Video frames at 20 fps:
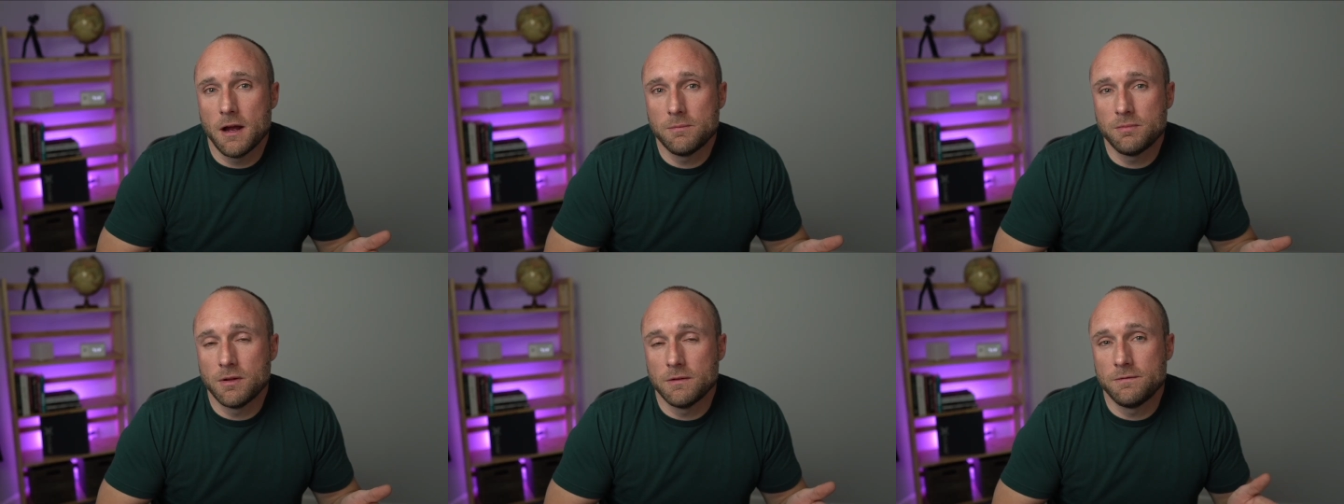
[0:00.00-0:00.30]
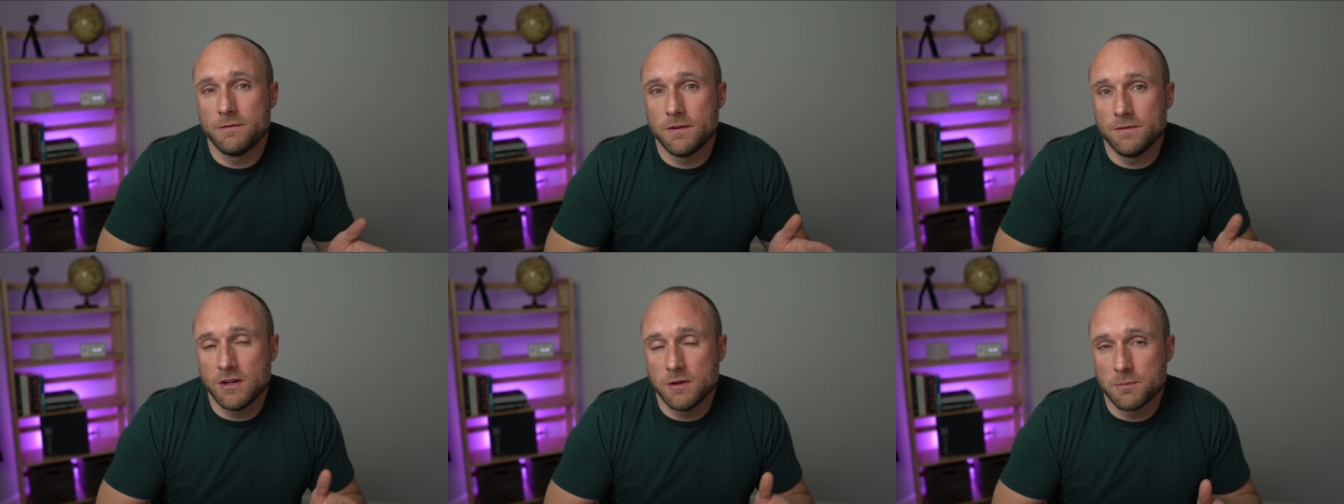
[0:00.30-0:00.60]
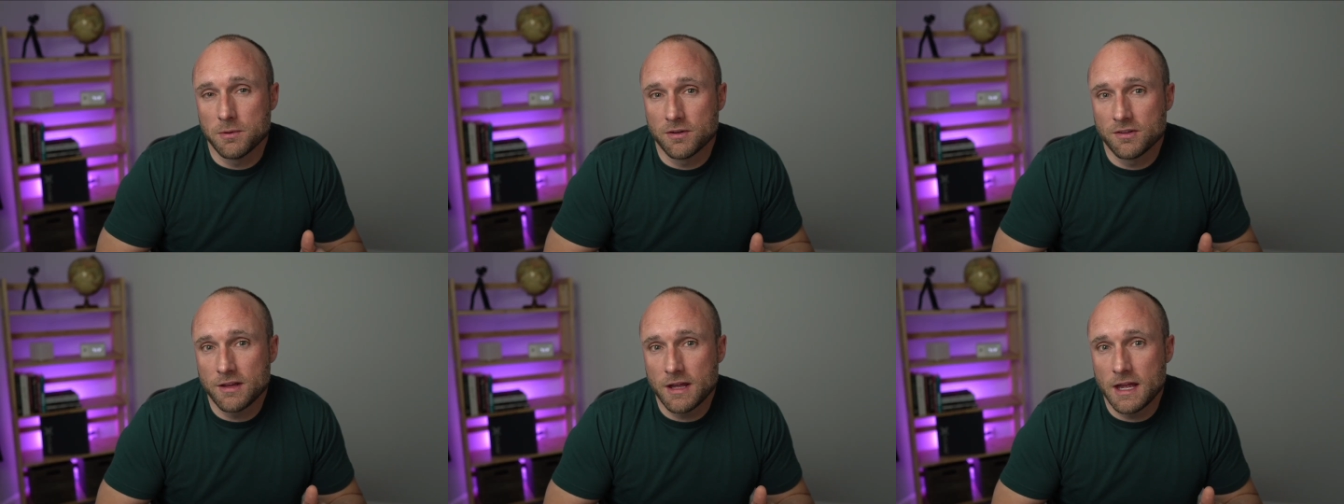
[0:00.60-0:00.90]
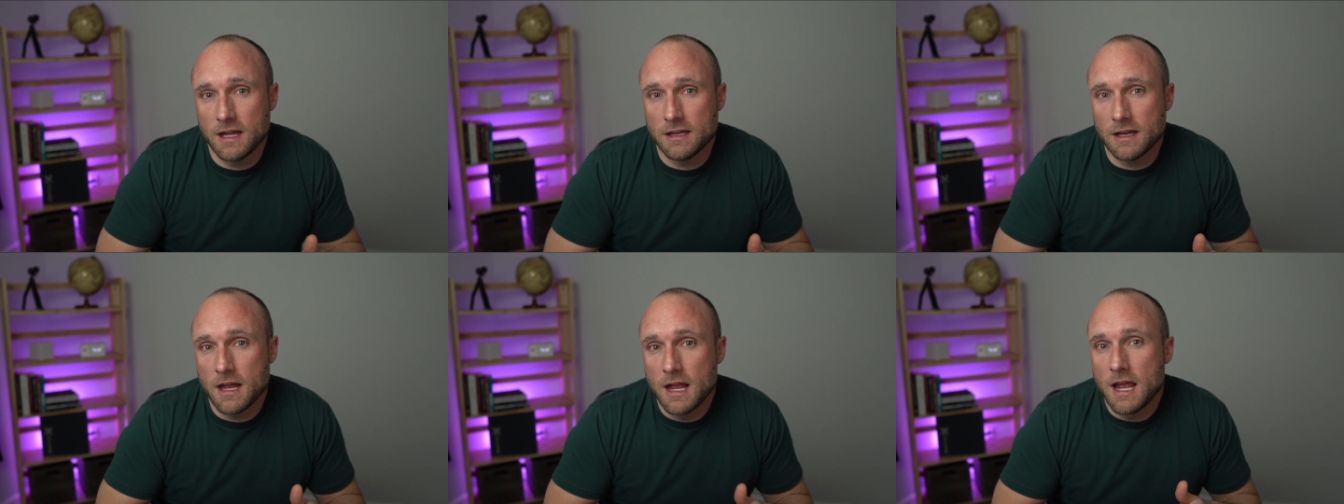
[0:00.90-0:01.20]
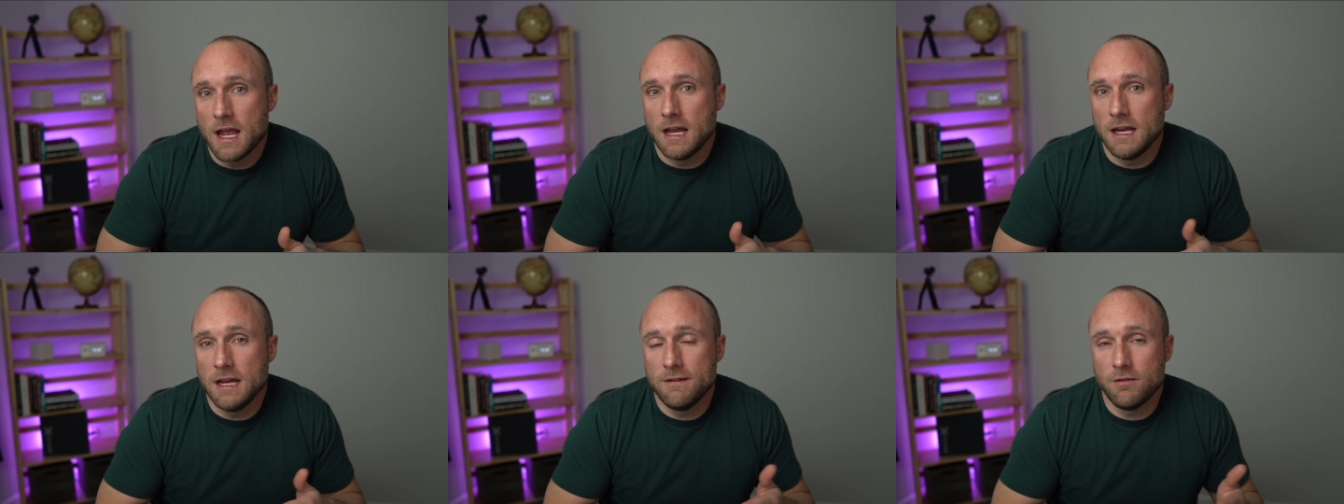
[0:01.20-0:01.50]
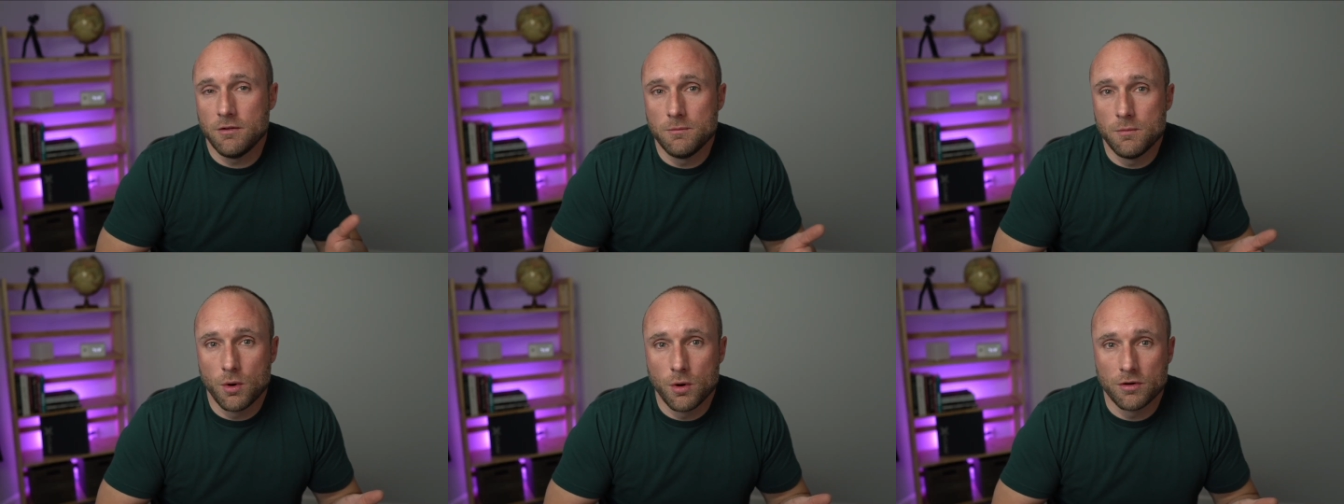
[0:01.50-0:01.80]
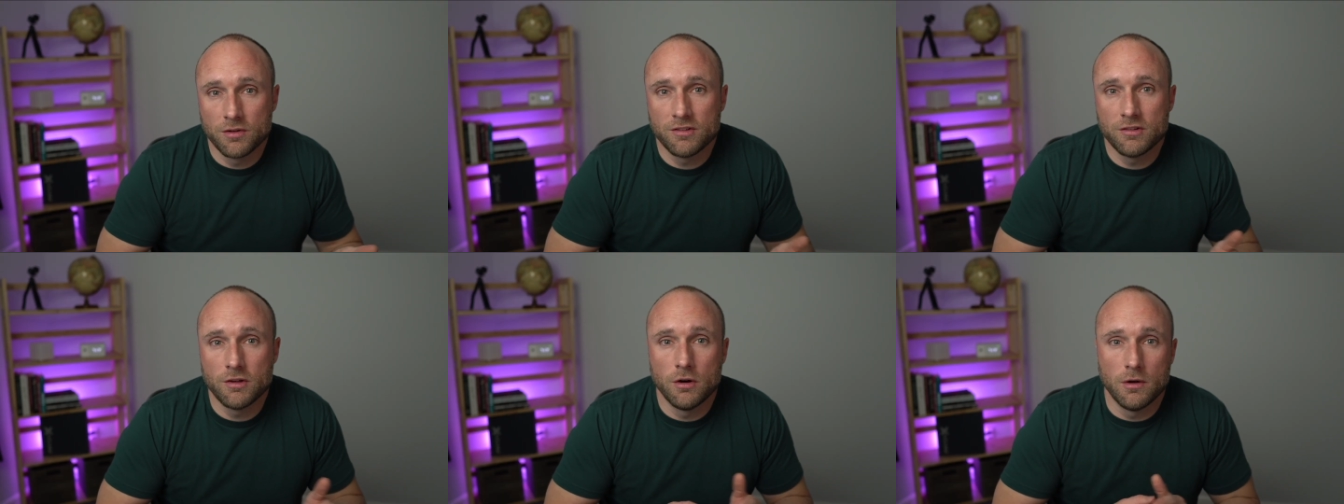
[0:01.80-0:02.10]
to 50%, and even more
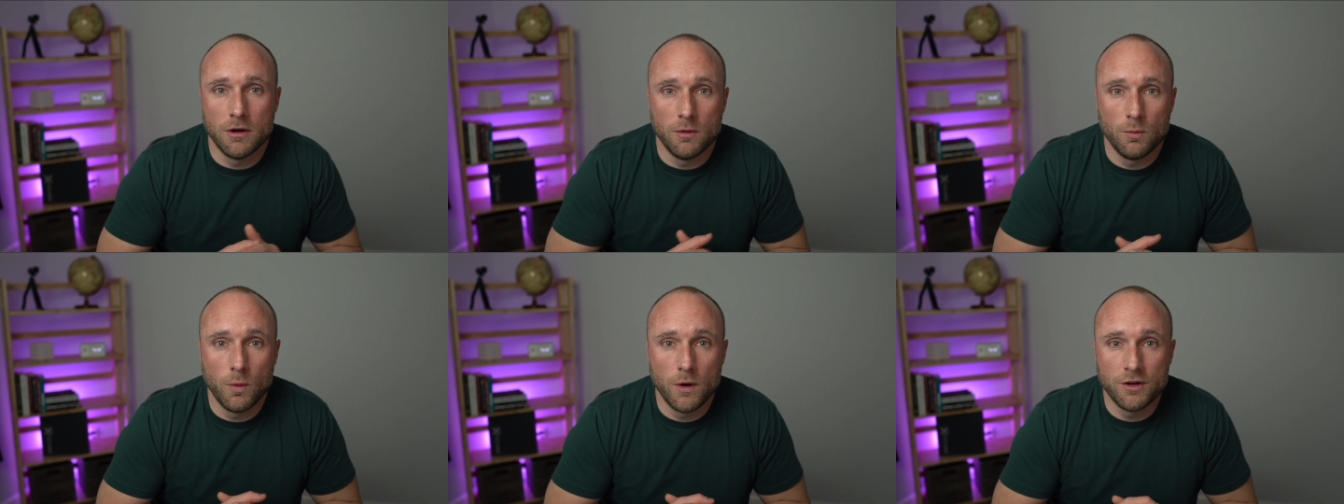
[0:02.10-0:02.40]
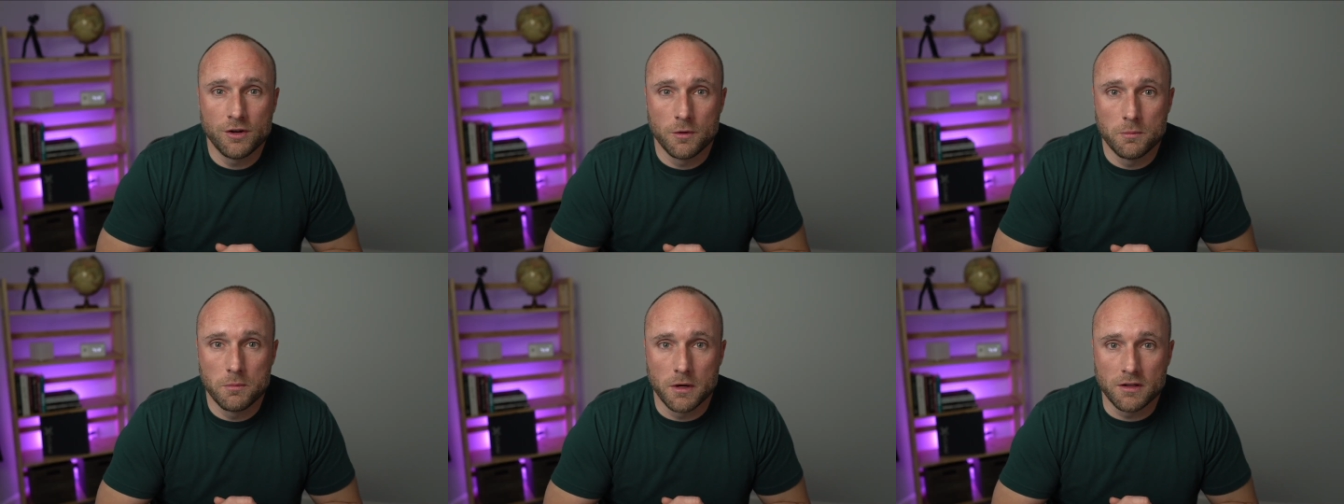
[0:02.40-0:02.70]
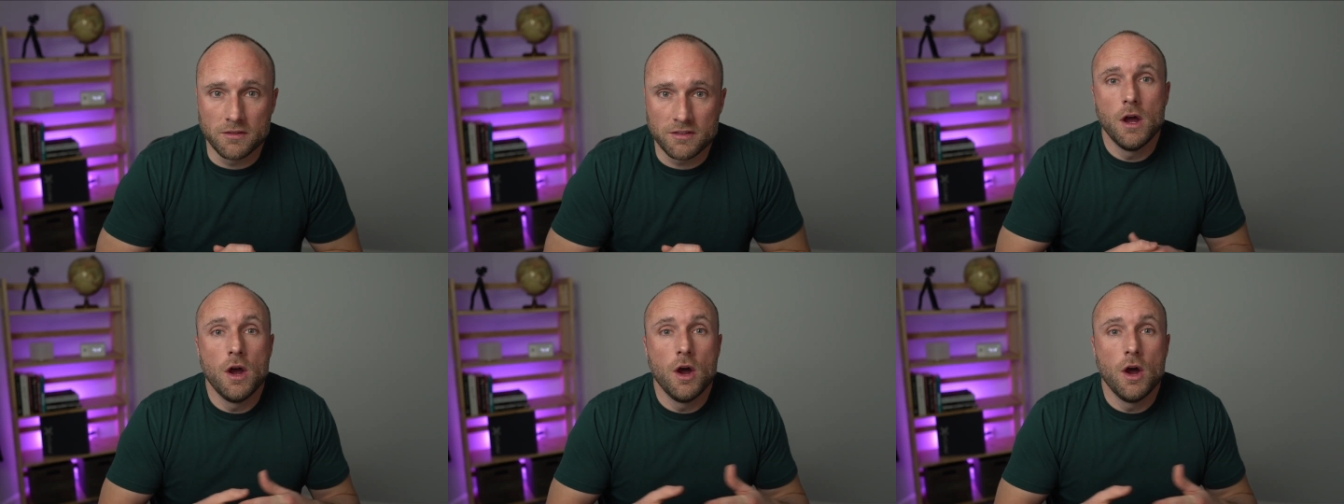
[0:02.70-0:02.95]
so in winter months.